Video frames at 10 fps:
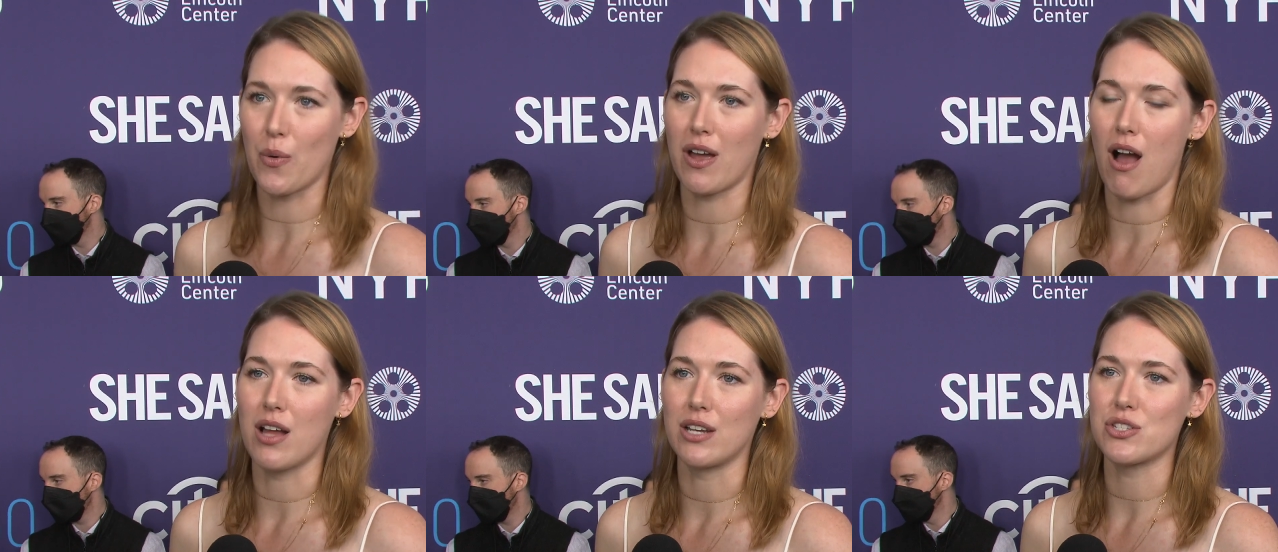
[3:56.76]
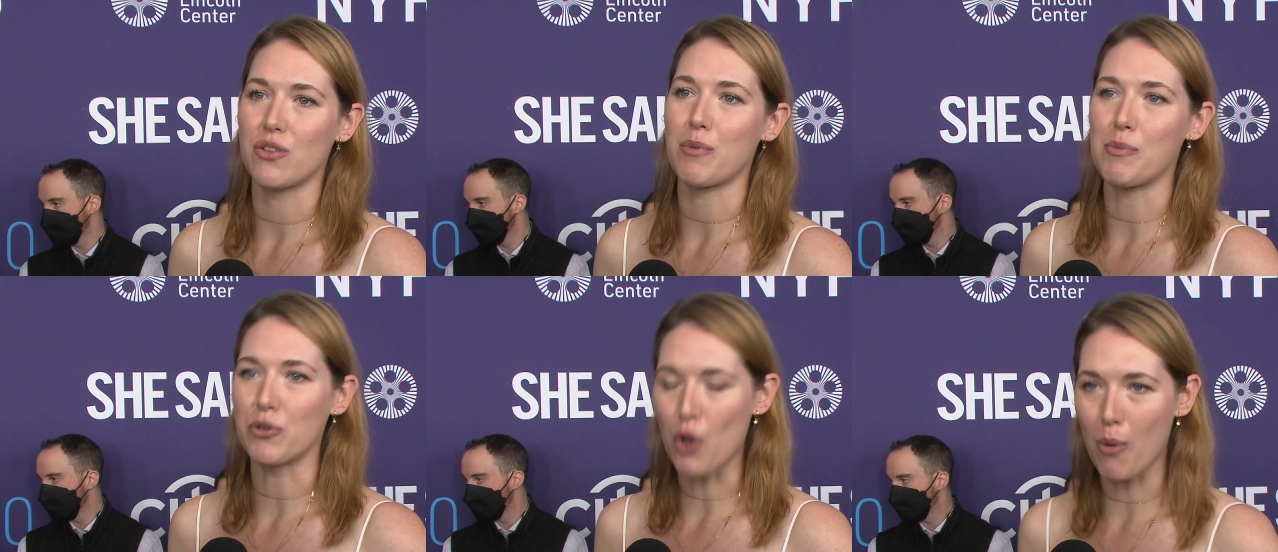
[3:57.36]
Speaker 1: going on so that people
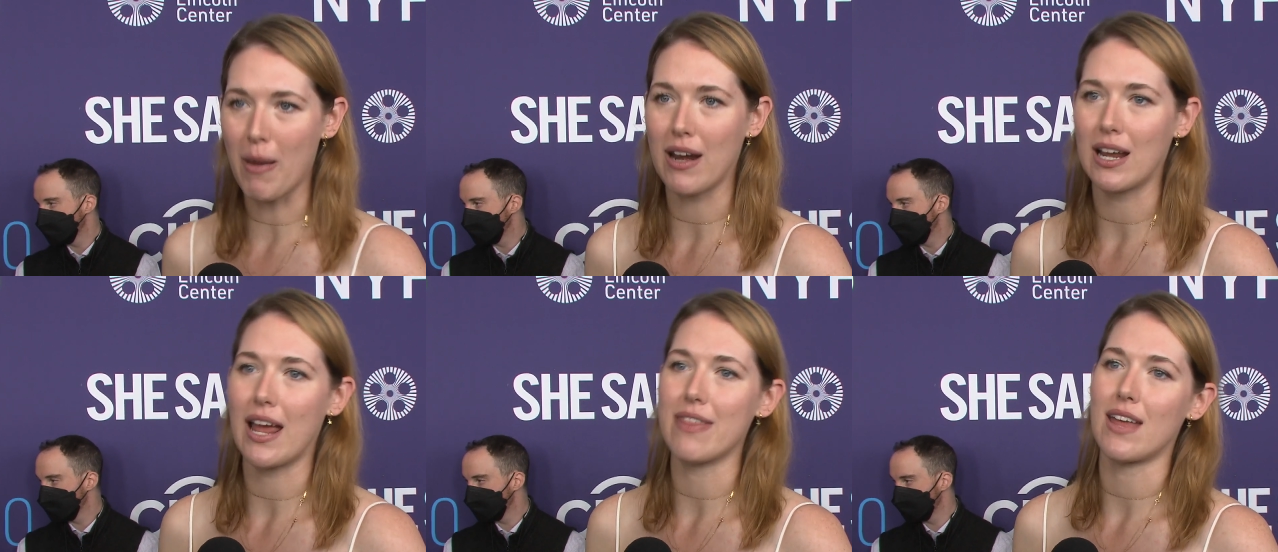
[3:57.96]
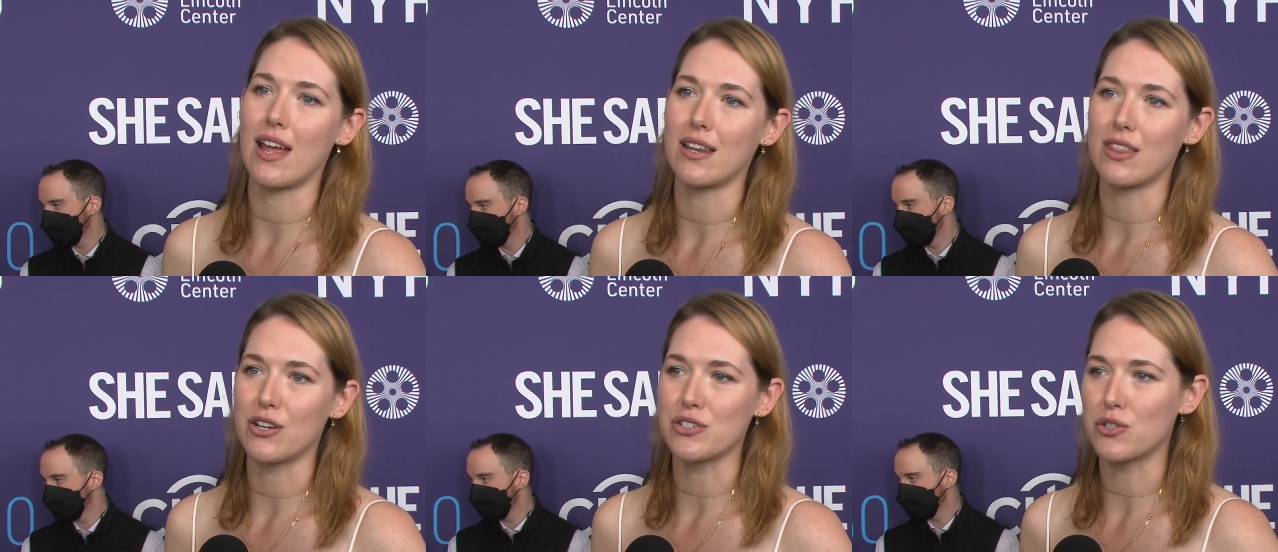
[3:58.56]
know about it, and that
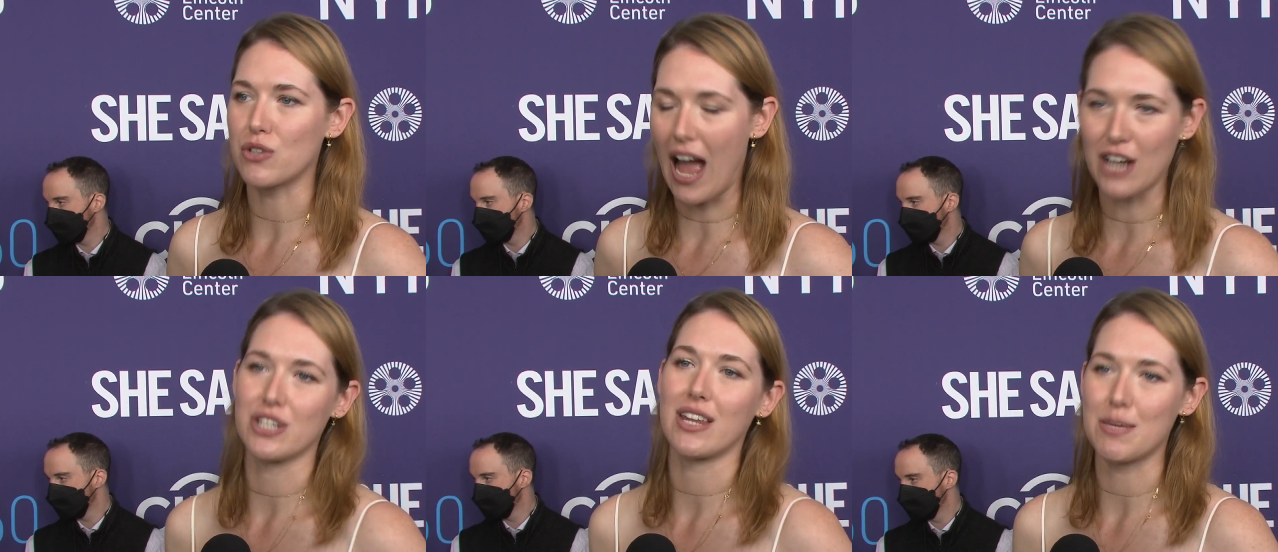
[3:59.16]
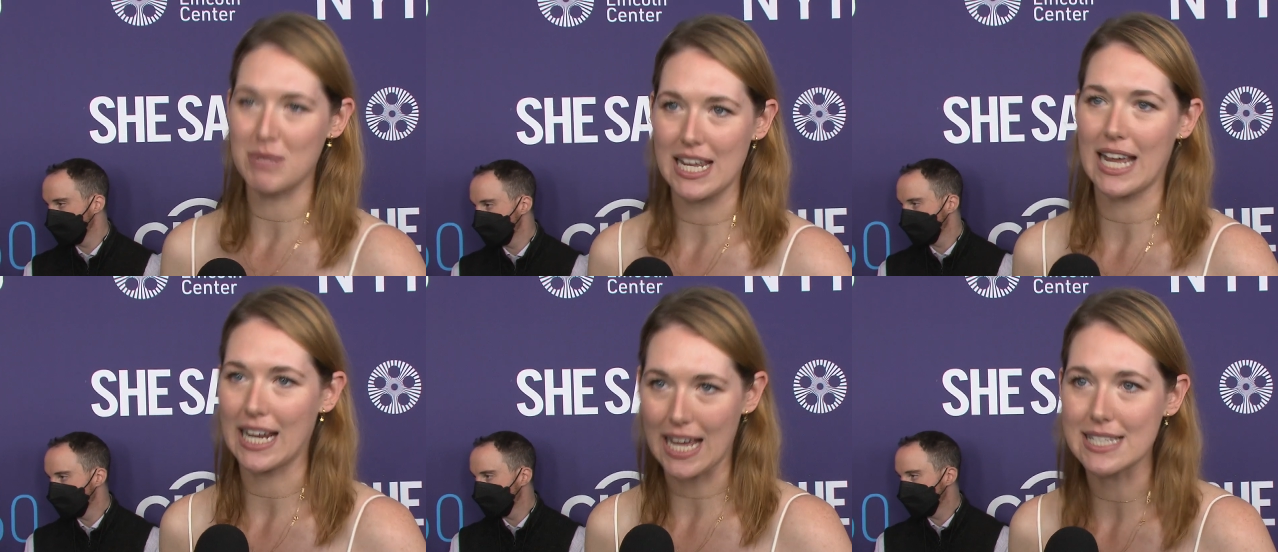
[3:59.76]
there's action that can be taken
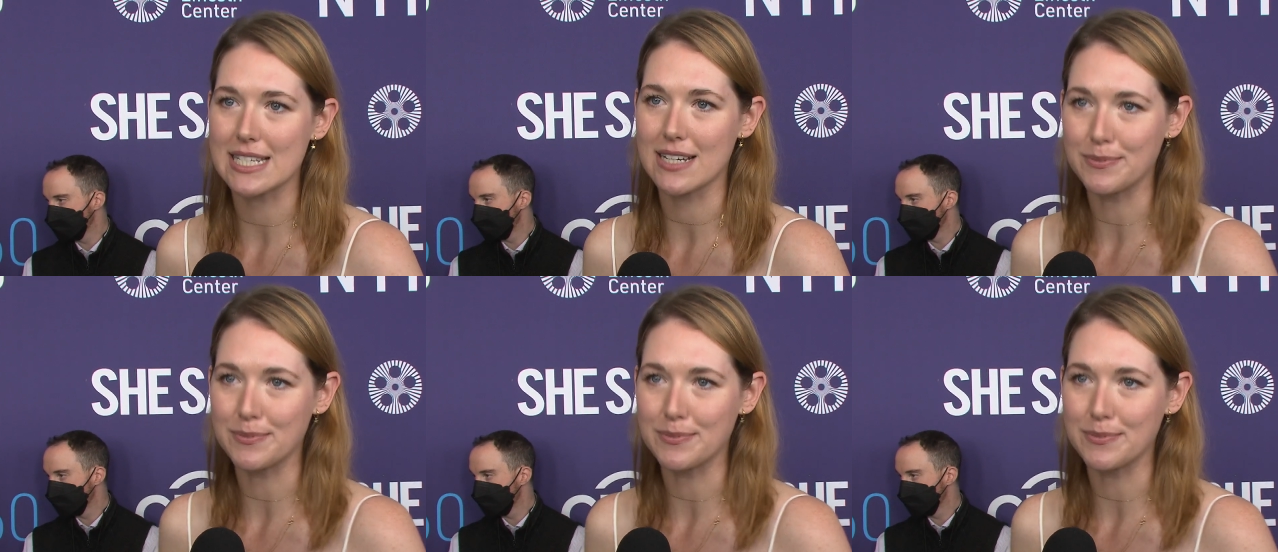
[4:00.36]
against it.